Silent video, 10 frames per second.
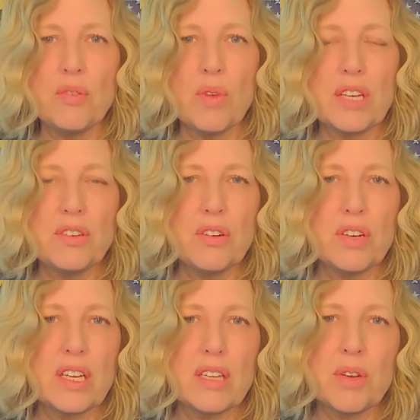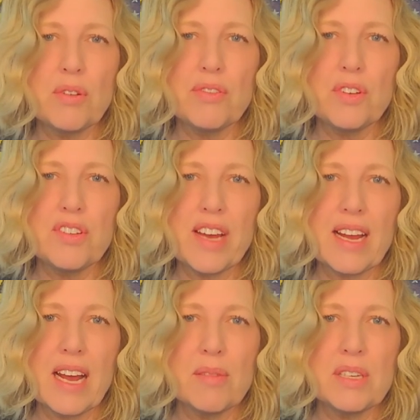you want to go to
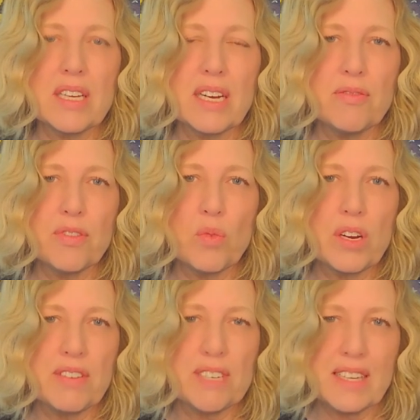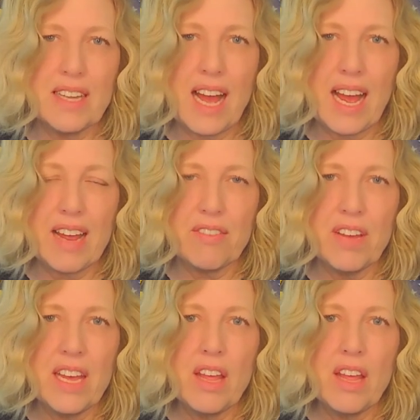klimekreviews.com and sign up for one of his live